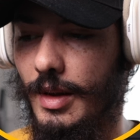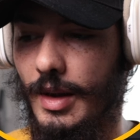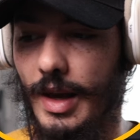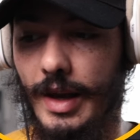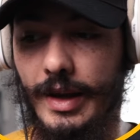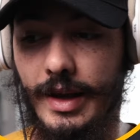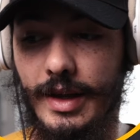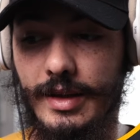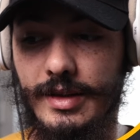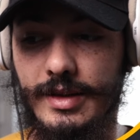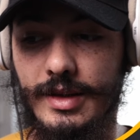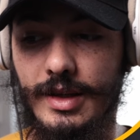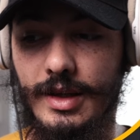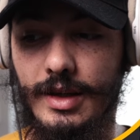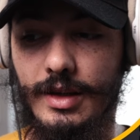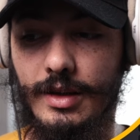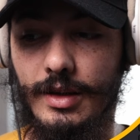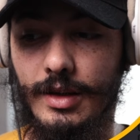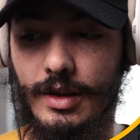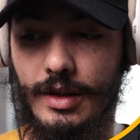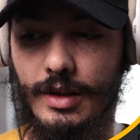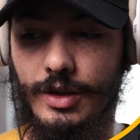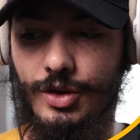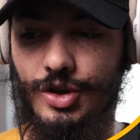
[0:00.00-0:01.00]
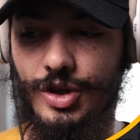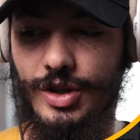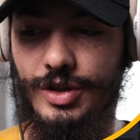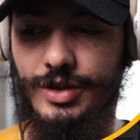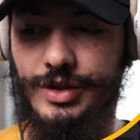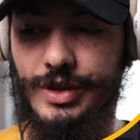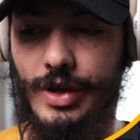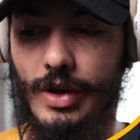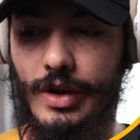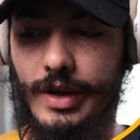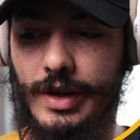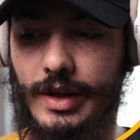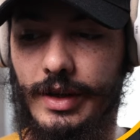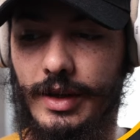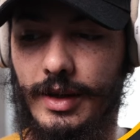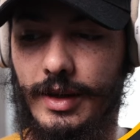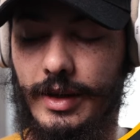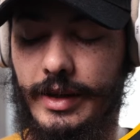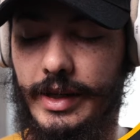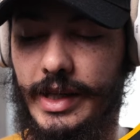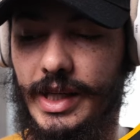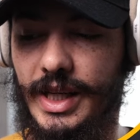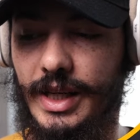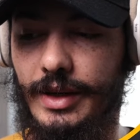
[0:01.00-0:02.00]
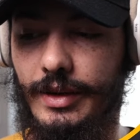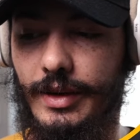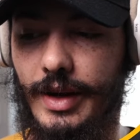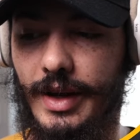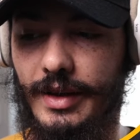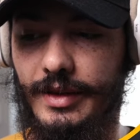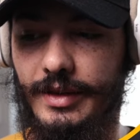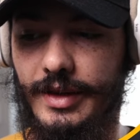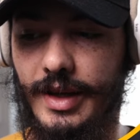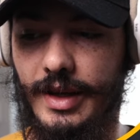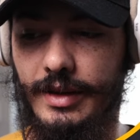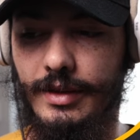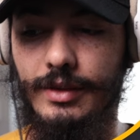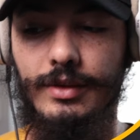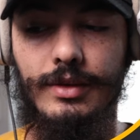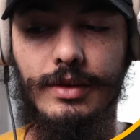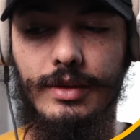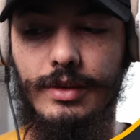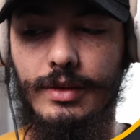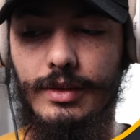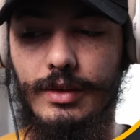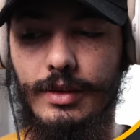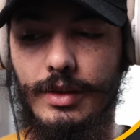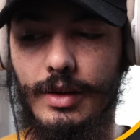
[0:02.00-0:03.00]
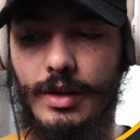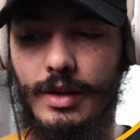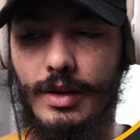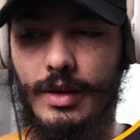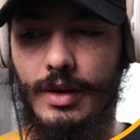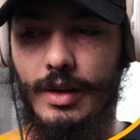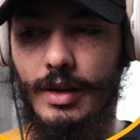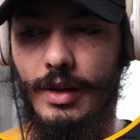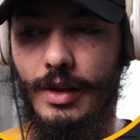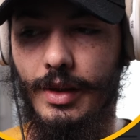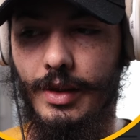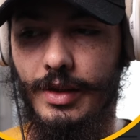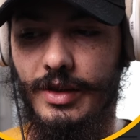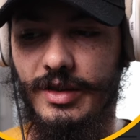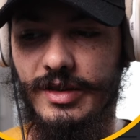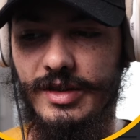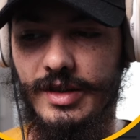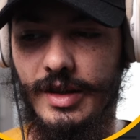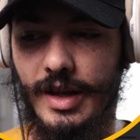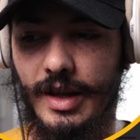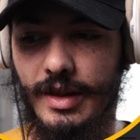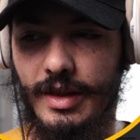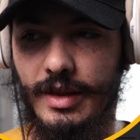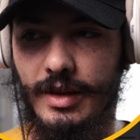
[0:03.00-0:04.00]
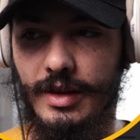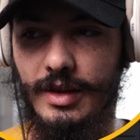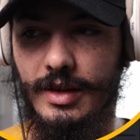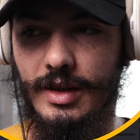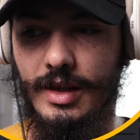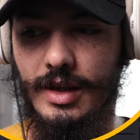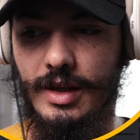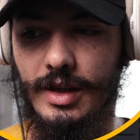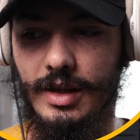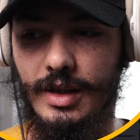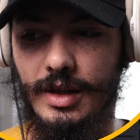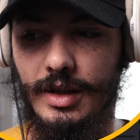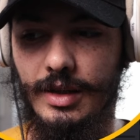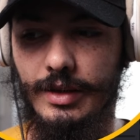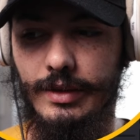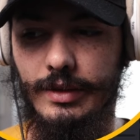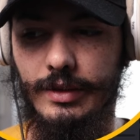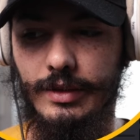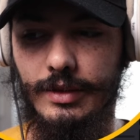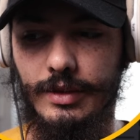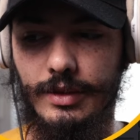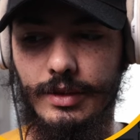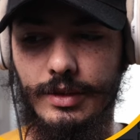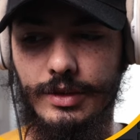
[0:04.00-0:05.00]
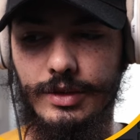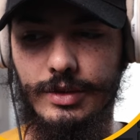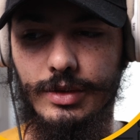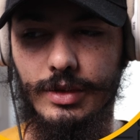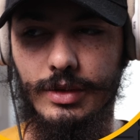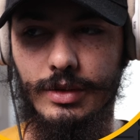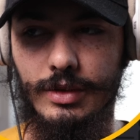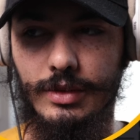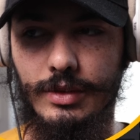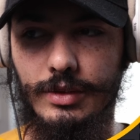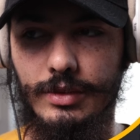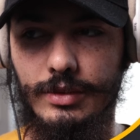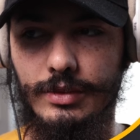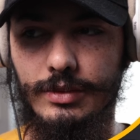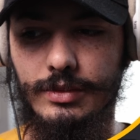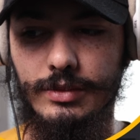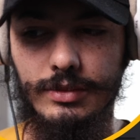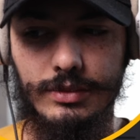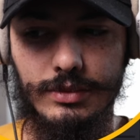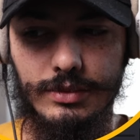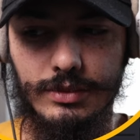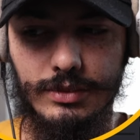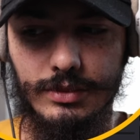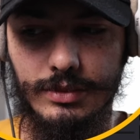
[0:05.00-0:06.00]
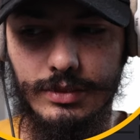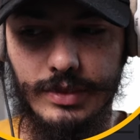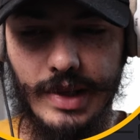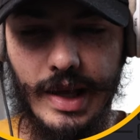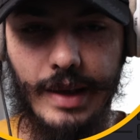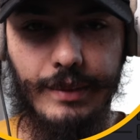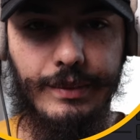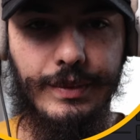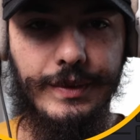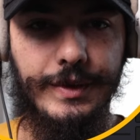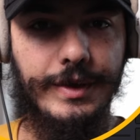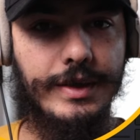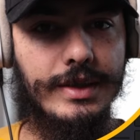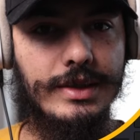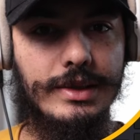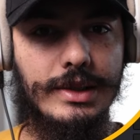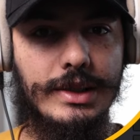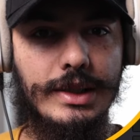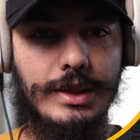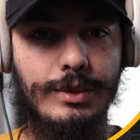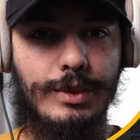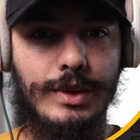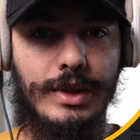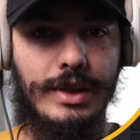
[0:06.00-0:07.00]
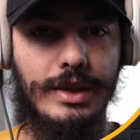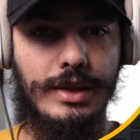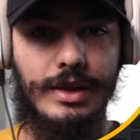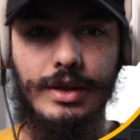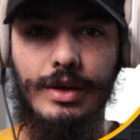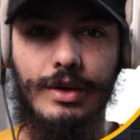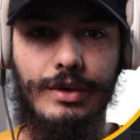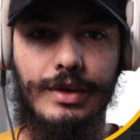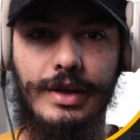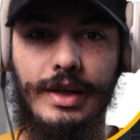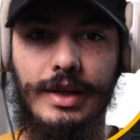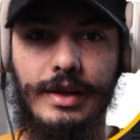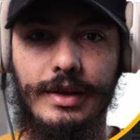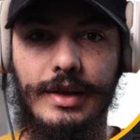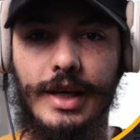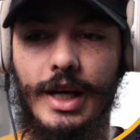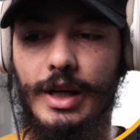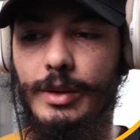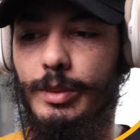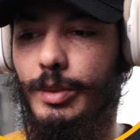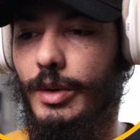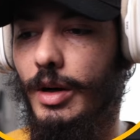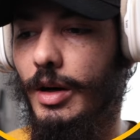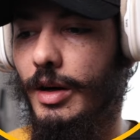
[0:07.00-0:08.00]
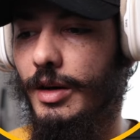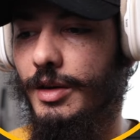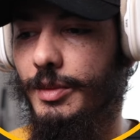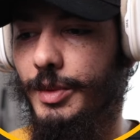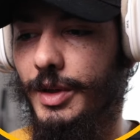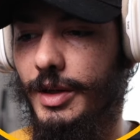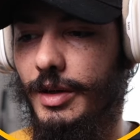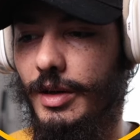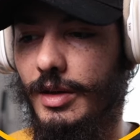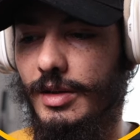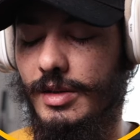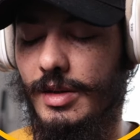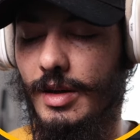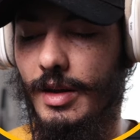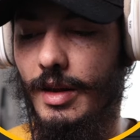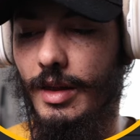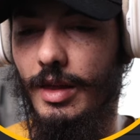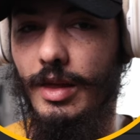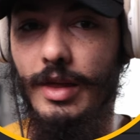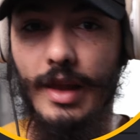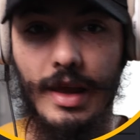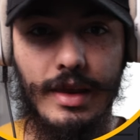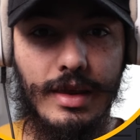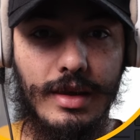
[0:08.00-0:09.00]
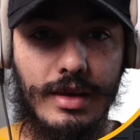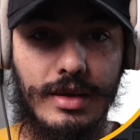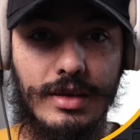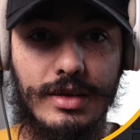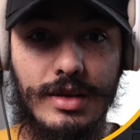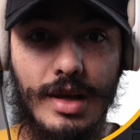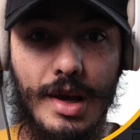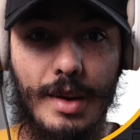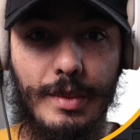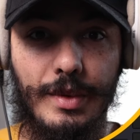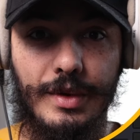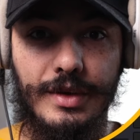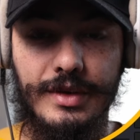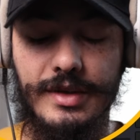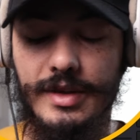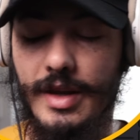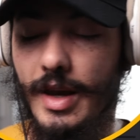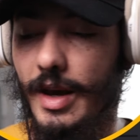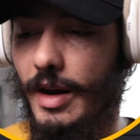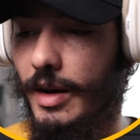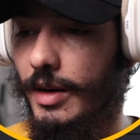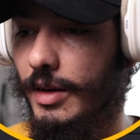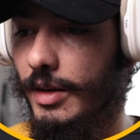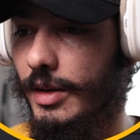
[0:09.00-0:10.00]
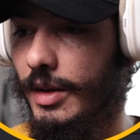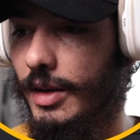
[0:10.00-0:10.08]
I can see she's talking here and then it's nothing here, so obviously we don't need that part because nothing is happening there.